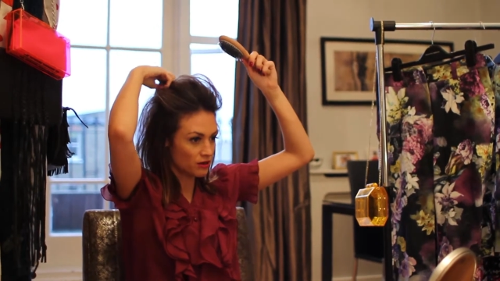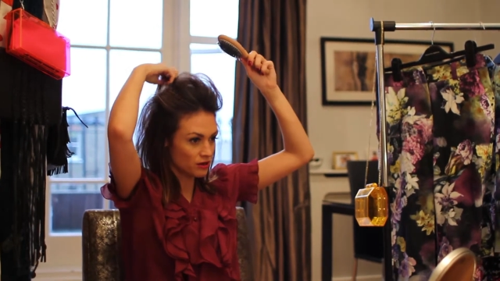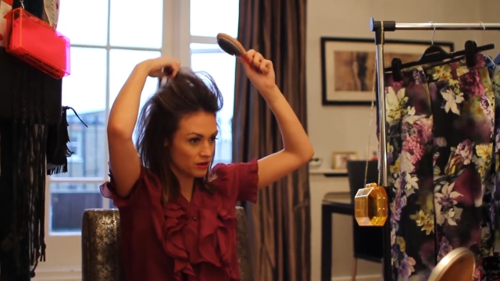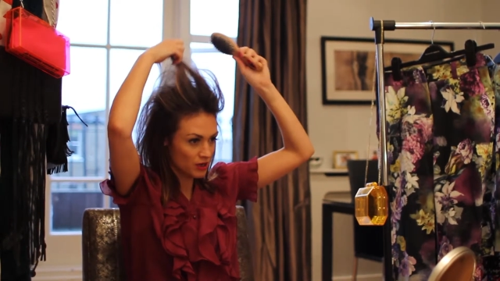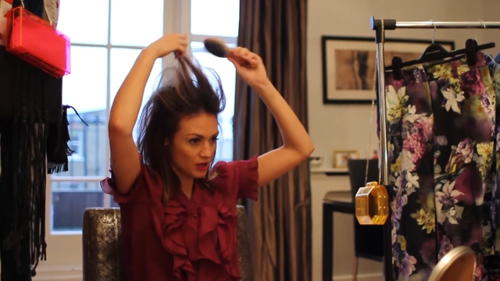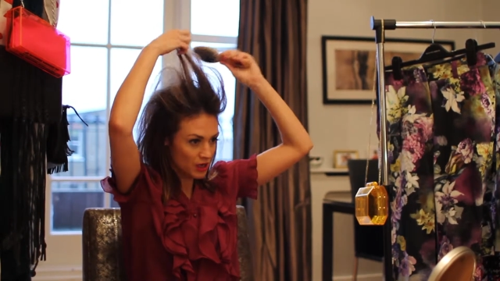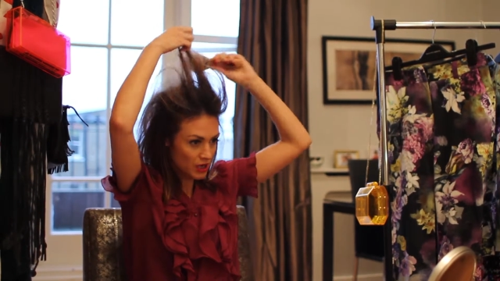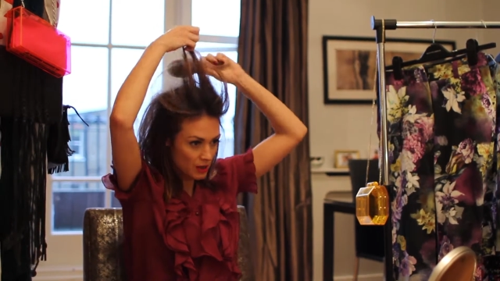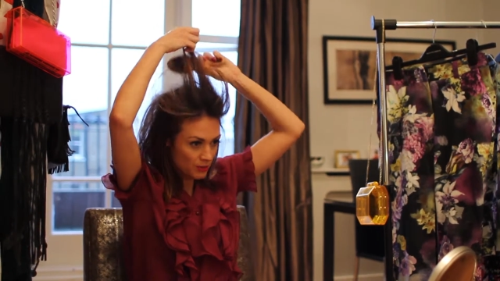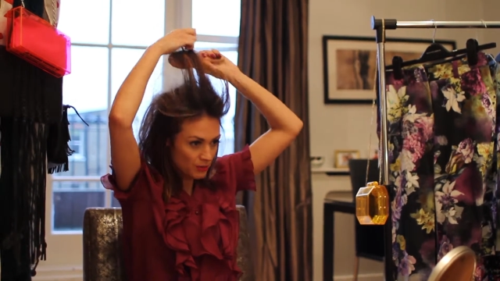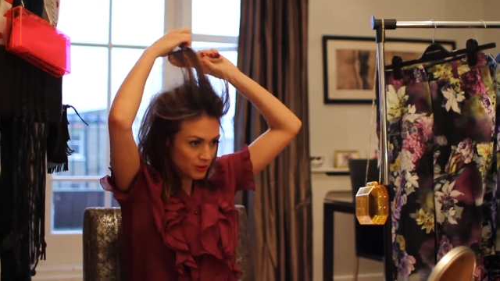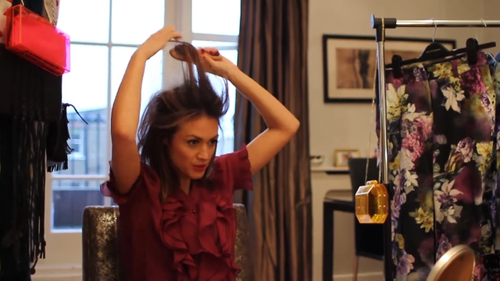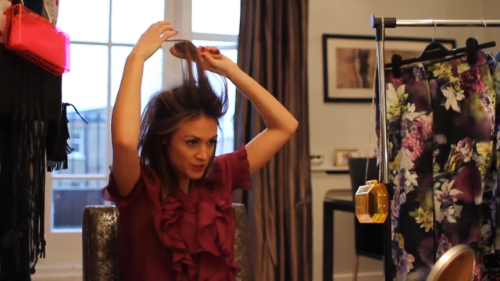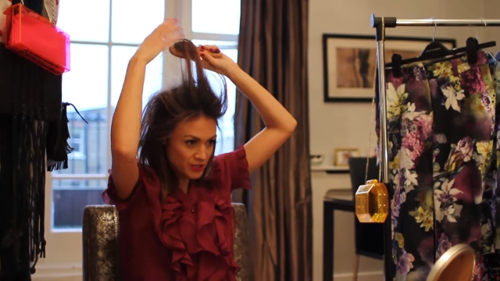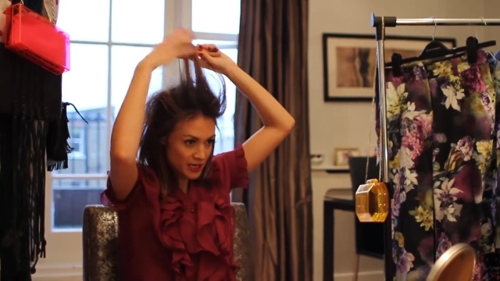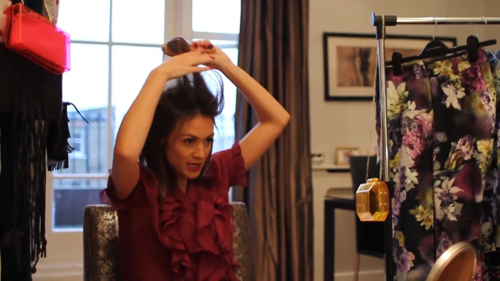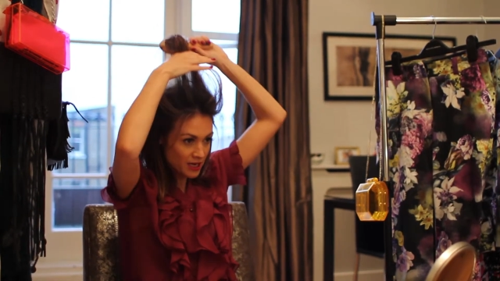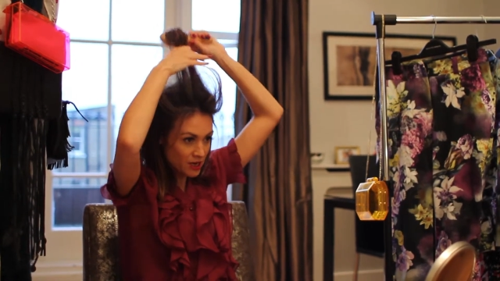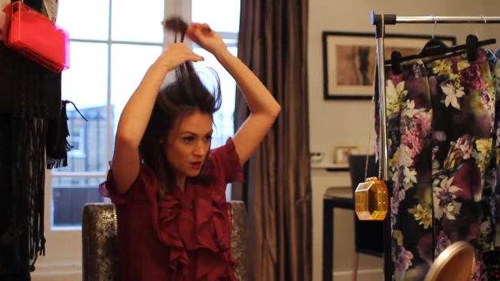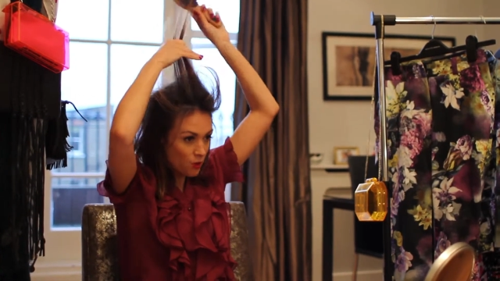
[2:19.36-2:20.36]
But you
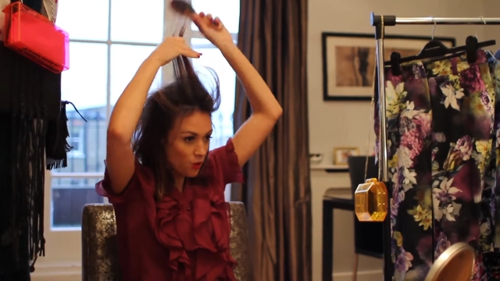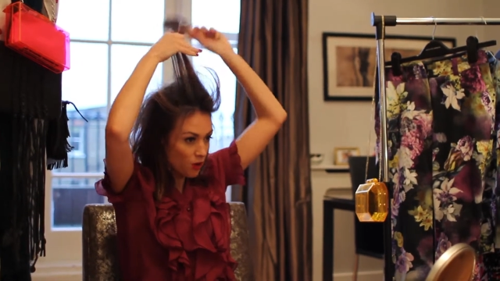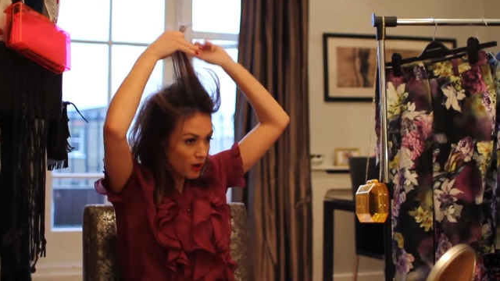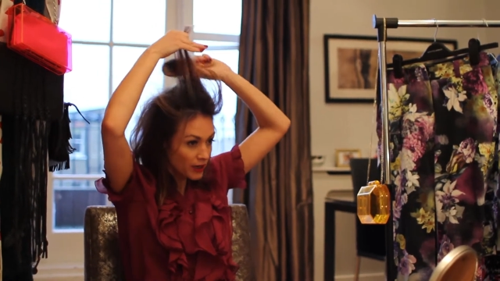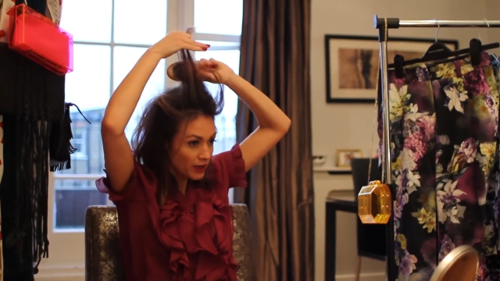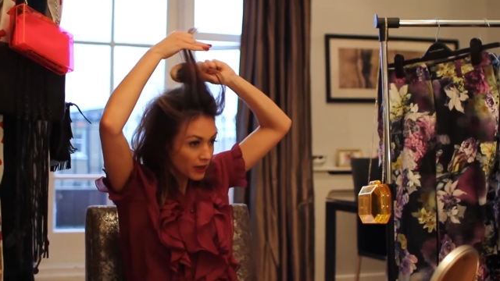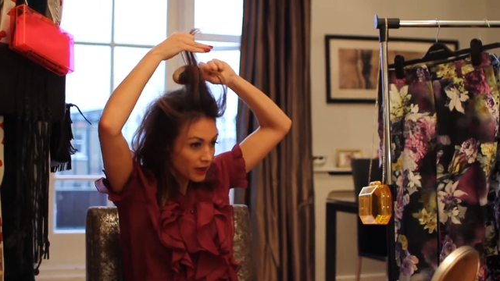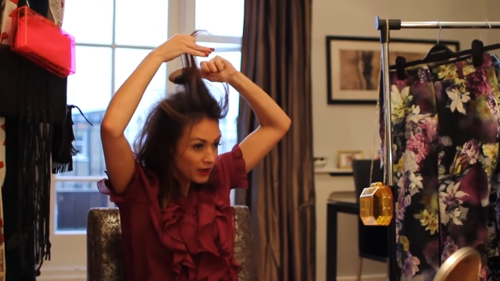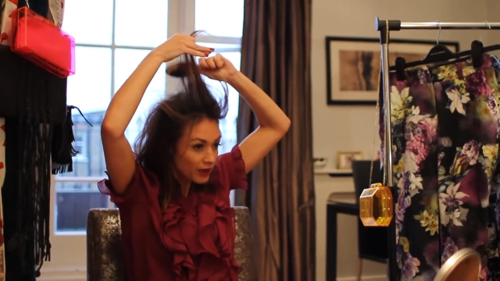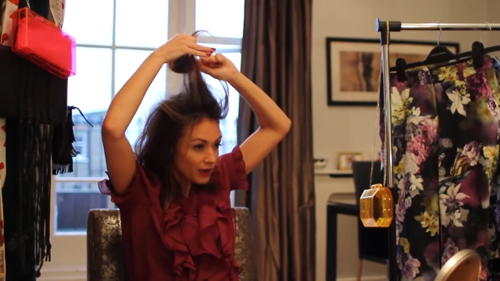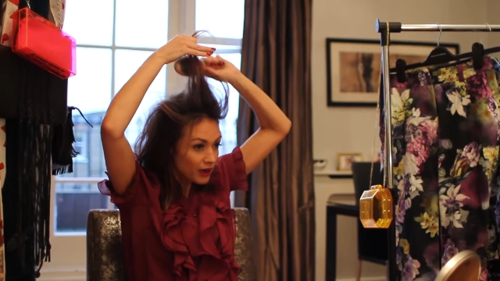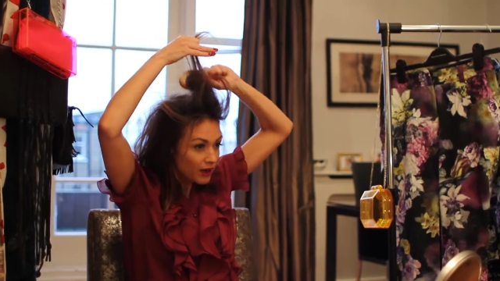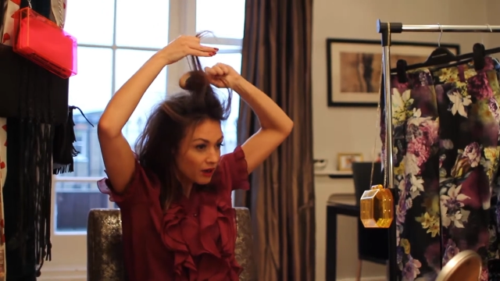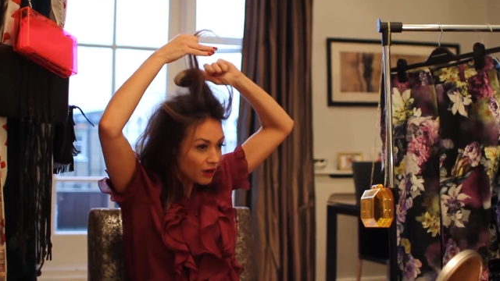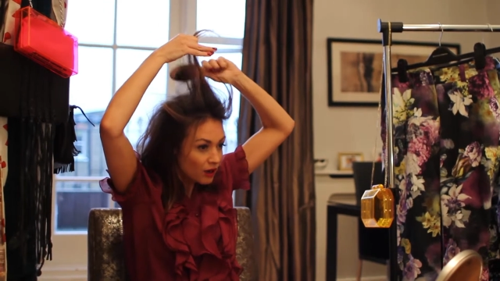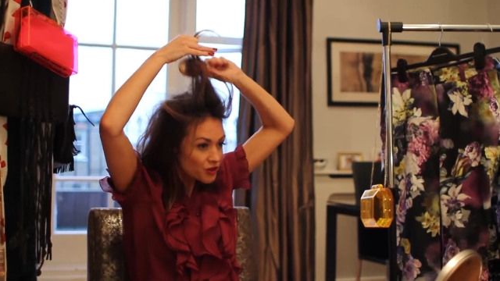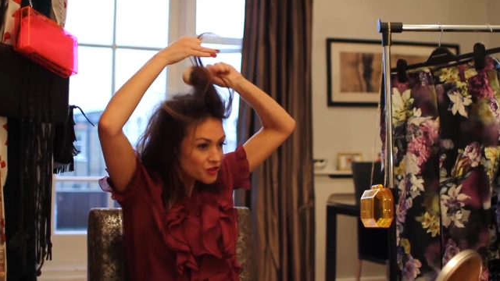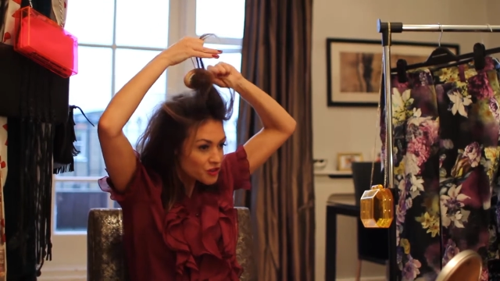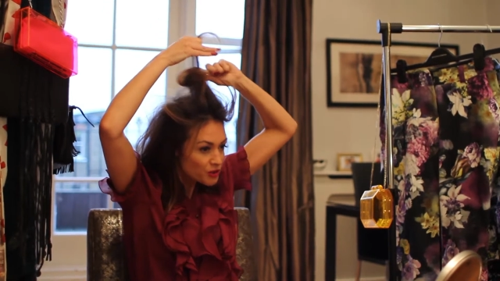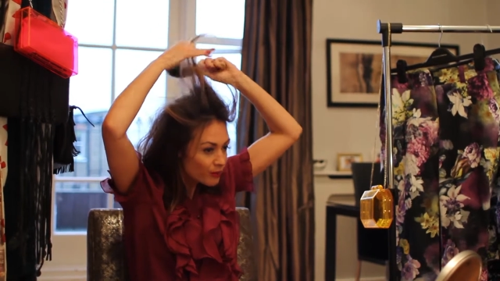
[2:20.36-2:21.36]
take quite a
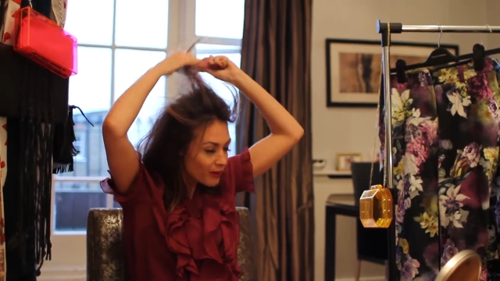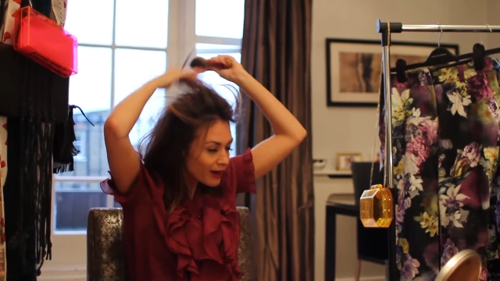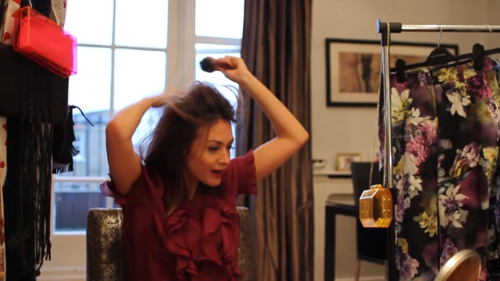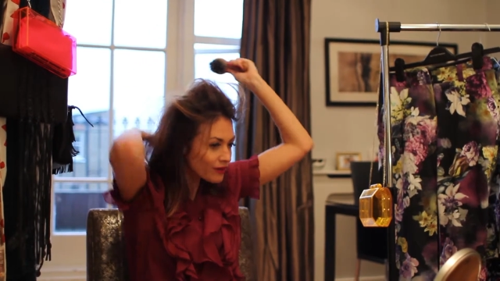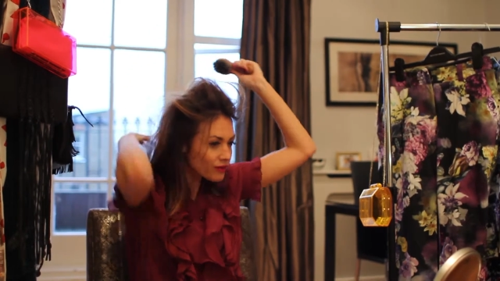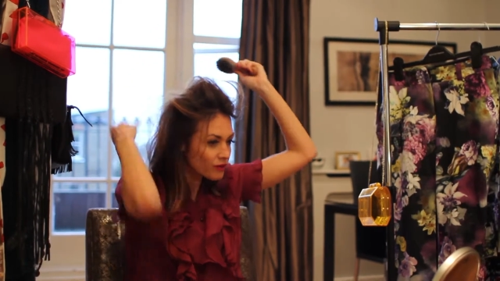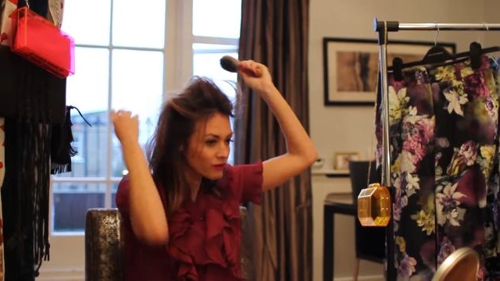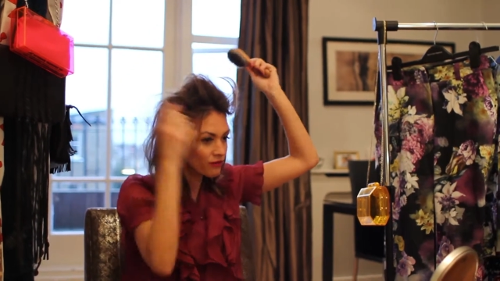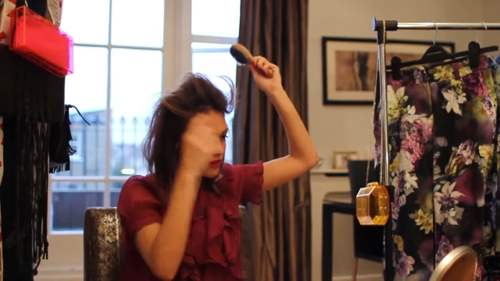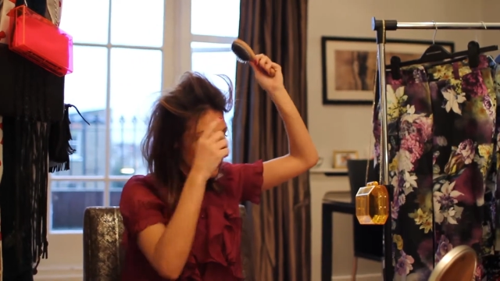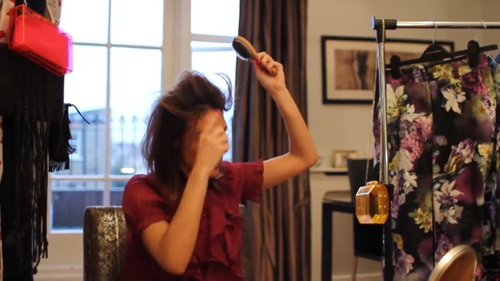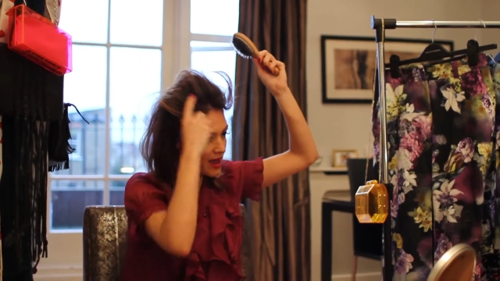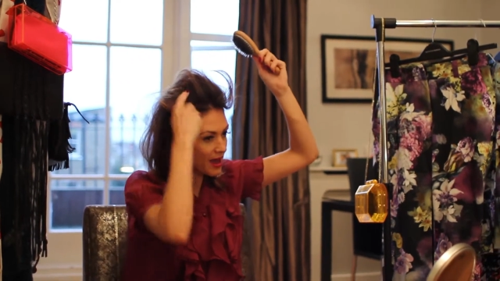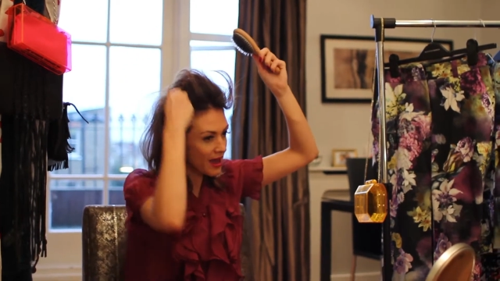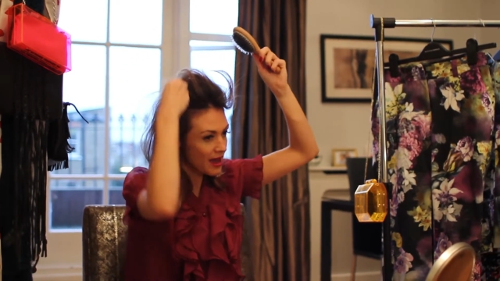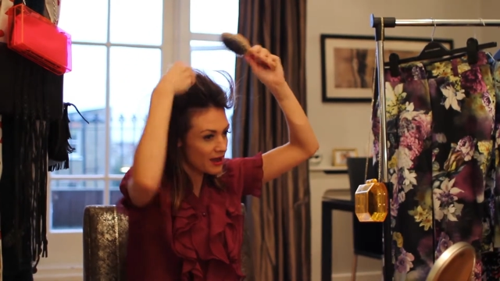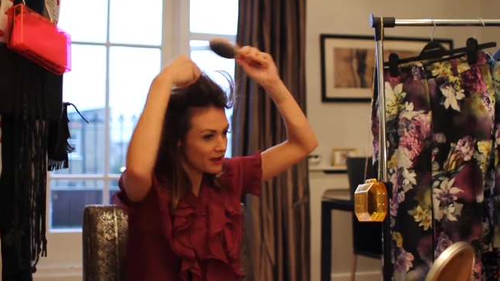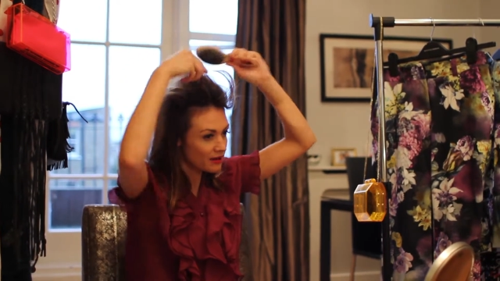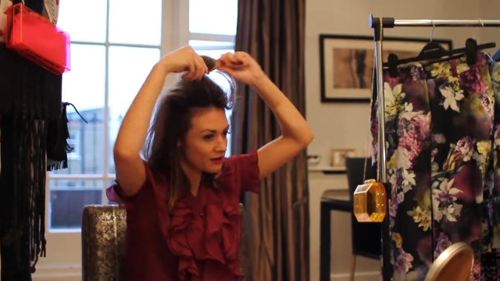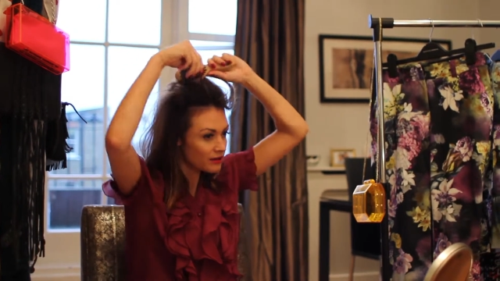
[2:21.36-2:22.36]
large amount of the
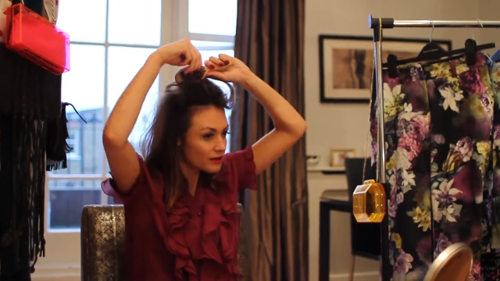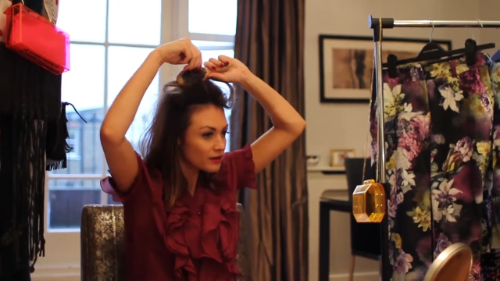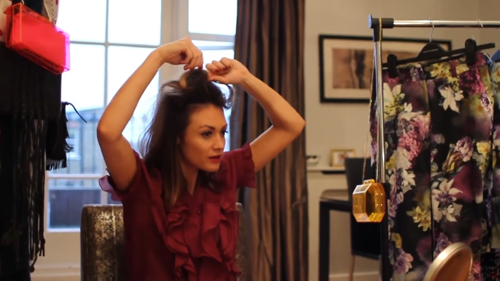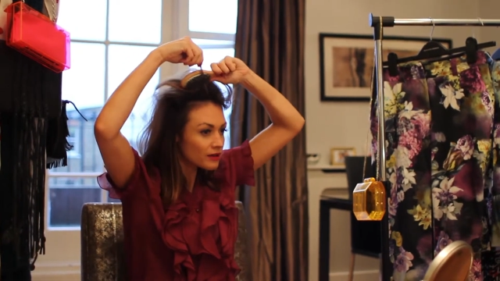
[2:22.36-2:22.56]
hair